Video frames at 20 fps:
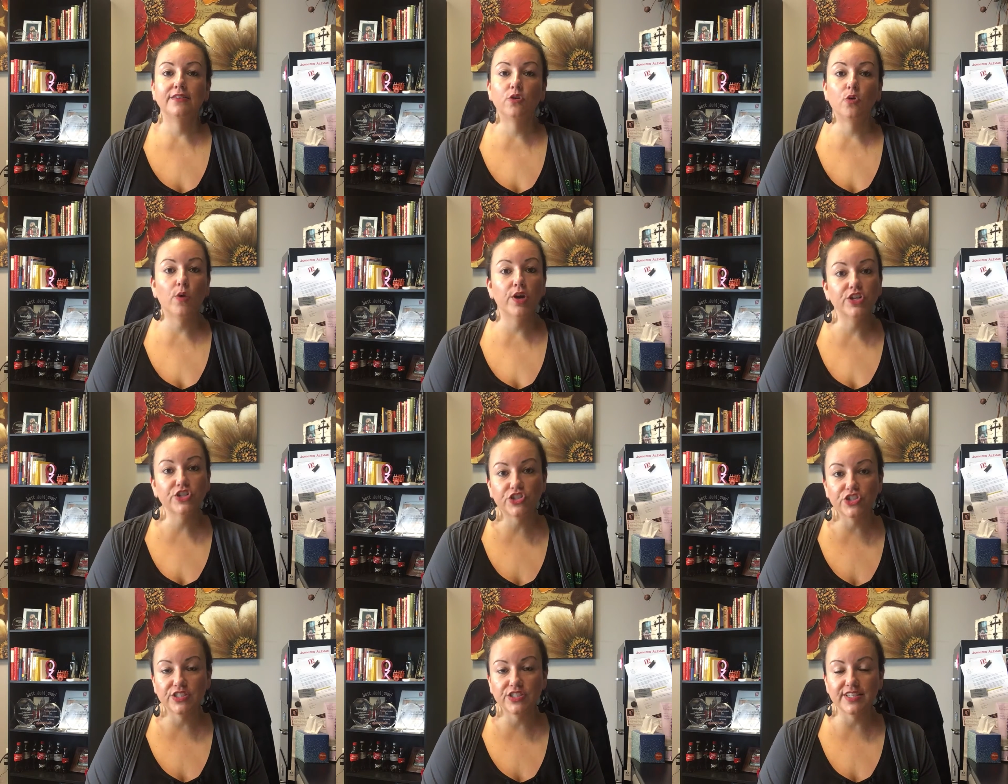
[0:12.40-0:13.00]

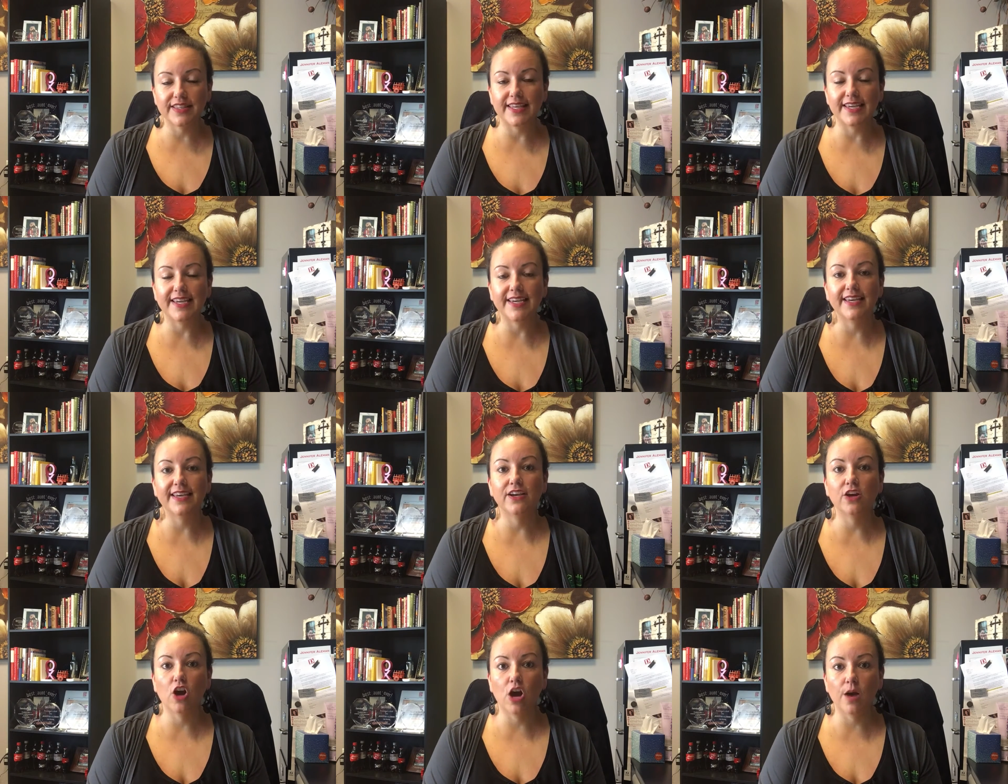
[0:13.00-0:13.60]
questions that they
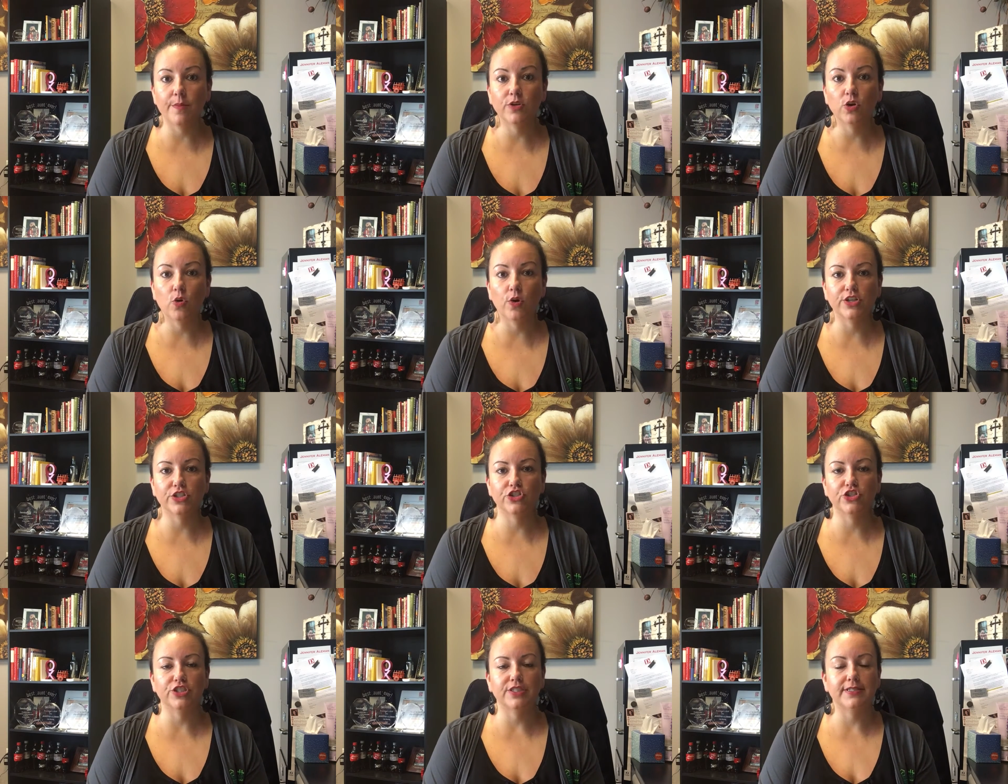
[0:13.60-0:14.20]
get, common
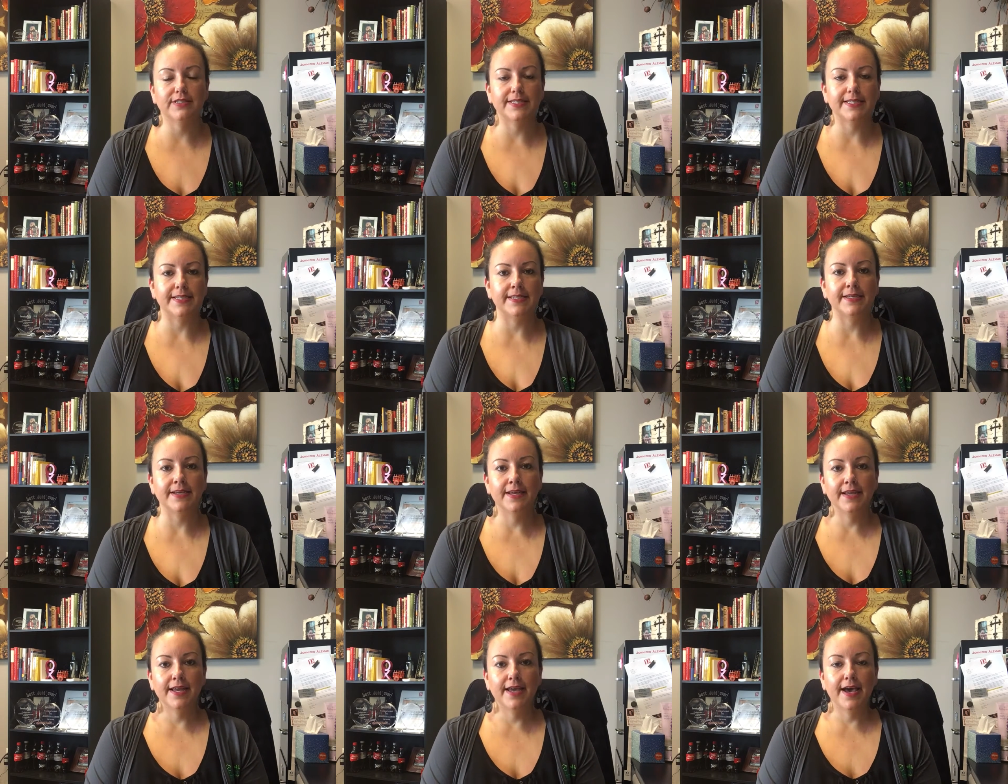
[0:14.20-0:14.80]
questions. And
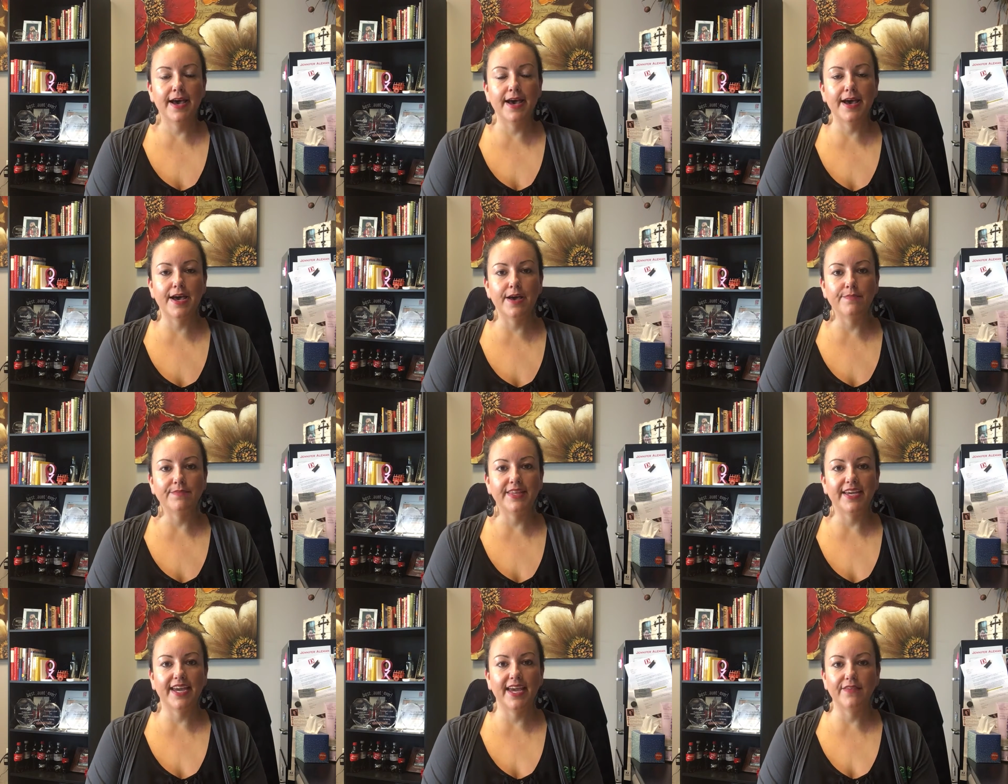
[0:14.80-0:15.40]

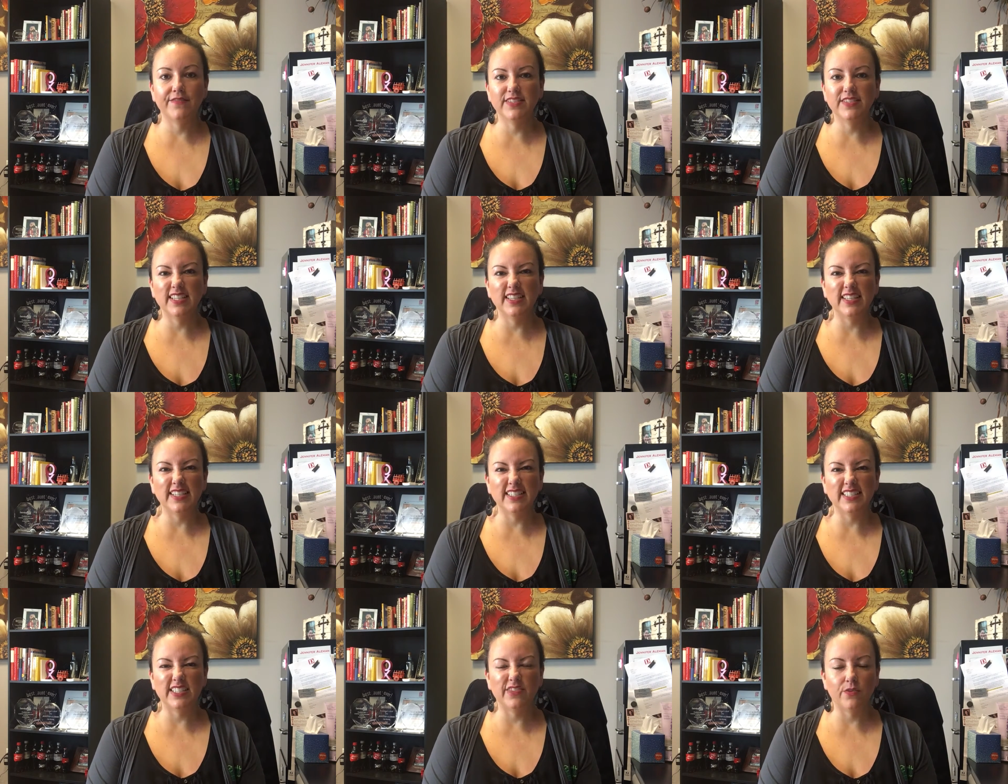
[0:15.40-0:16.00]
they gave us a
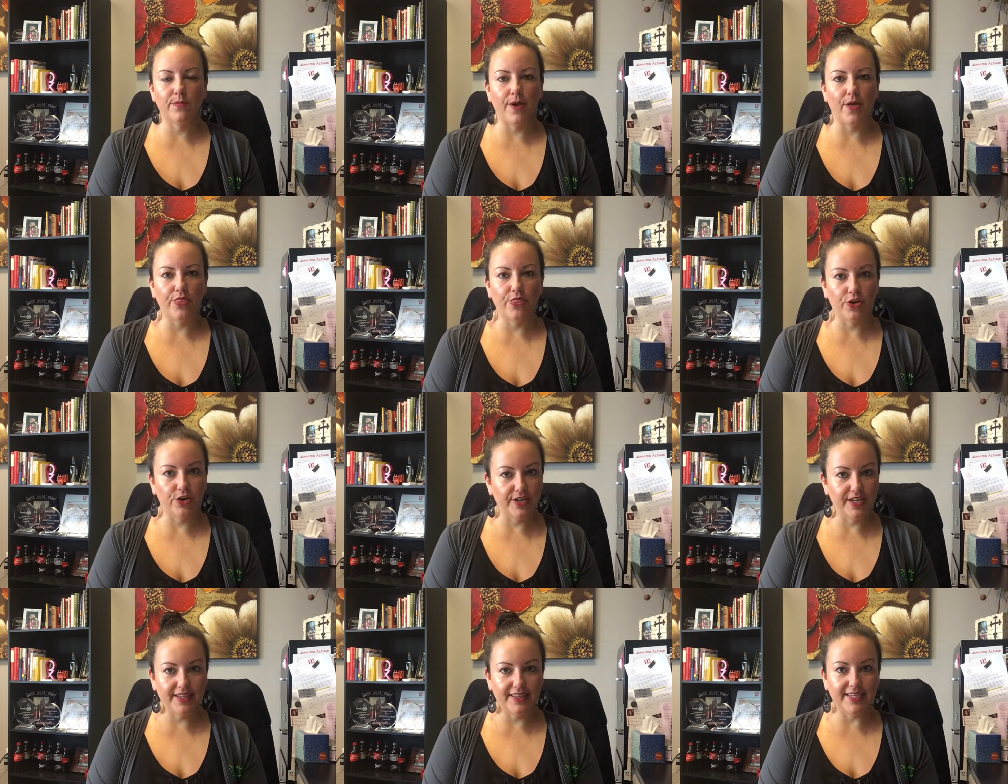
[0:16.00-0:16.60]
list of about
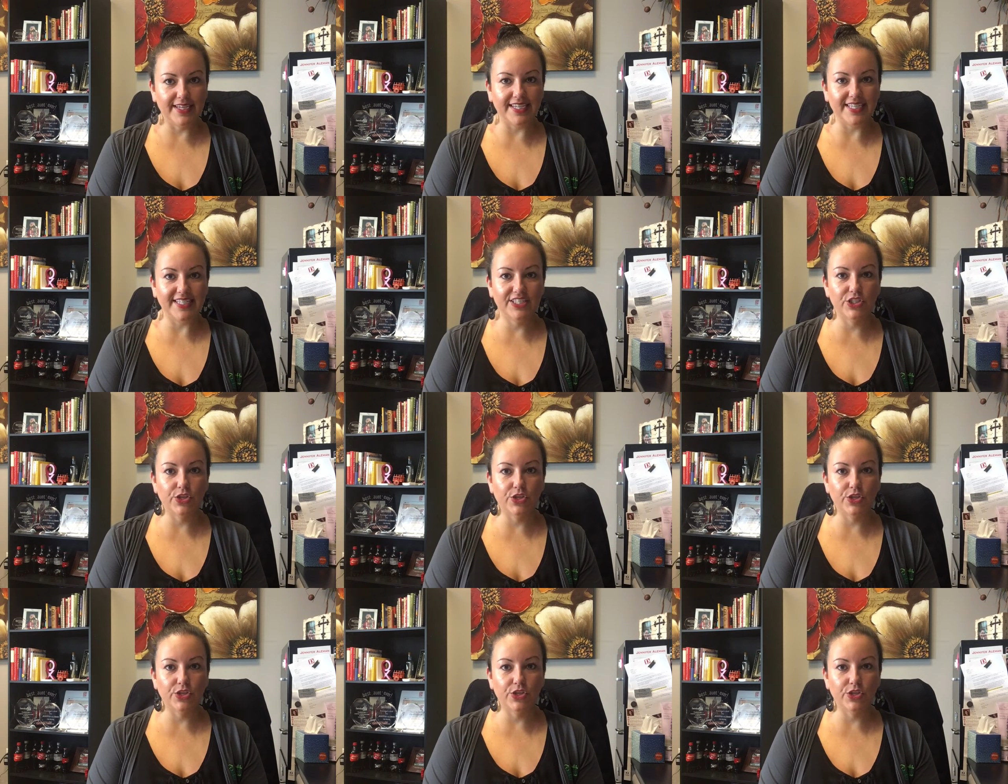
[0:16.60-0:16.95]
30 things.